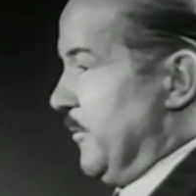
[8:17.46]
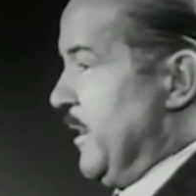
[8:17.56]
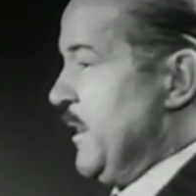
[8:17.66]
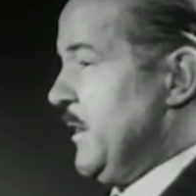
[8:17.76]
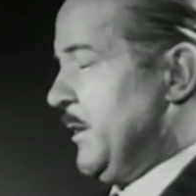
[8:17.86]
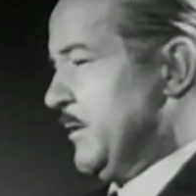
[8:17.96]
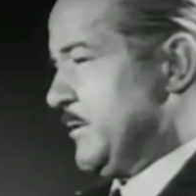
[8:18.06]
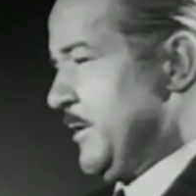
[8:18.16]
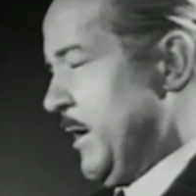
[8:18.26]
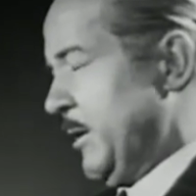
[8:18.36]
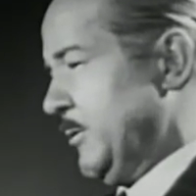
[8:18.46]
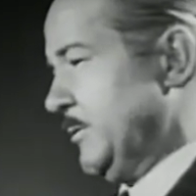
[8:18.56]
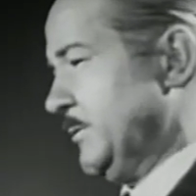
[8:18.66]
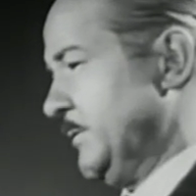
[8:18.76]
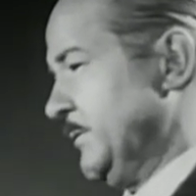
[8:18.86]
for many years
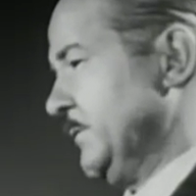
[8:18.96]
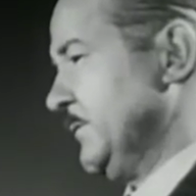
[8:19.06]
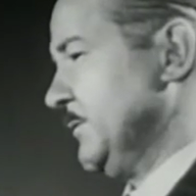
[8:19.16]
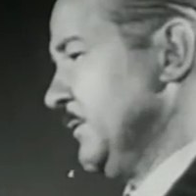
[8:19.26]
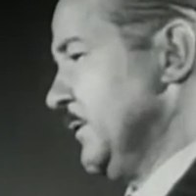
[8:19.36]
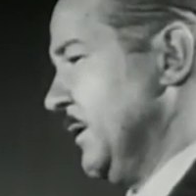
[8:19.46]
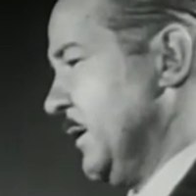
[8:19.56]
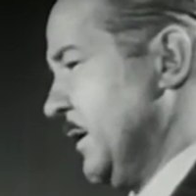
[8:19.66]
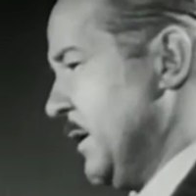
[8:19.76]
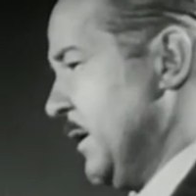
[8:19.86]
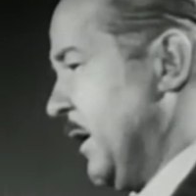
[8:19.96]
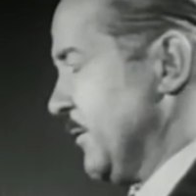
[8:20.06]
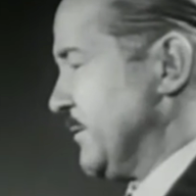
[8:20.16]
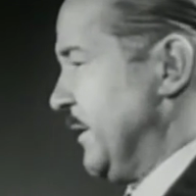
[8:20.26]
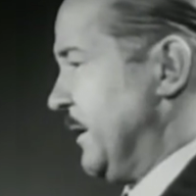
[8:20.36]
now,
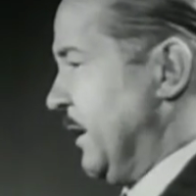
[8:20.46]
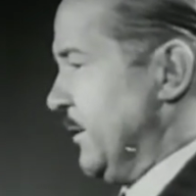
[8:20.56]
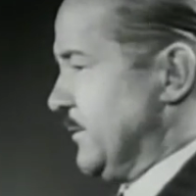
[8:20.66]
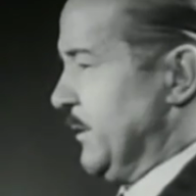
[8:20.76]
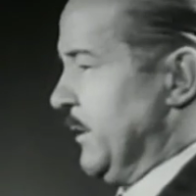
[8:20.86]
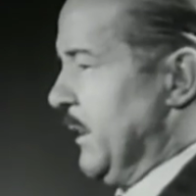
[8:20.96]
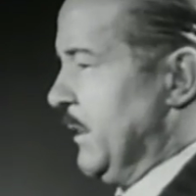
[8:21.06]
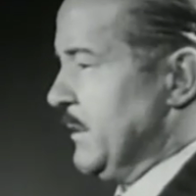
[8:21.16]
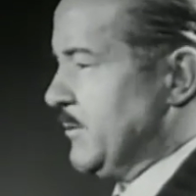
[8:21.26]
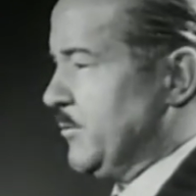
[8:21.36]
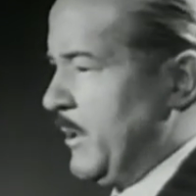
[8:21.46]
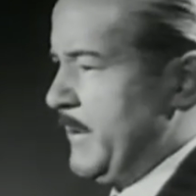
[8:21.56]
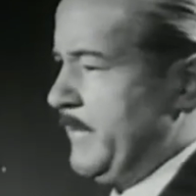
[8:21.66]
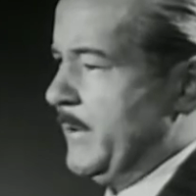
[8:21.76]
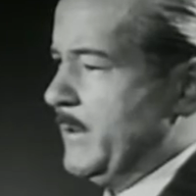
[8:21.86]
our city council has
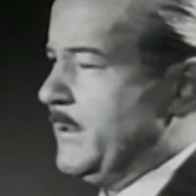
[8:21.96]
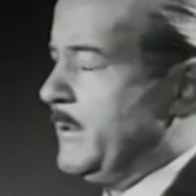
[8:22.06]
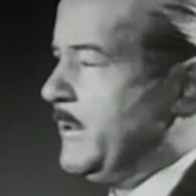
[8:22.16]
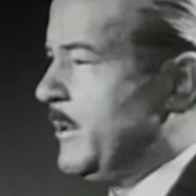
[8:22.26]
wavered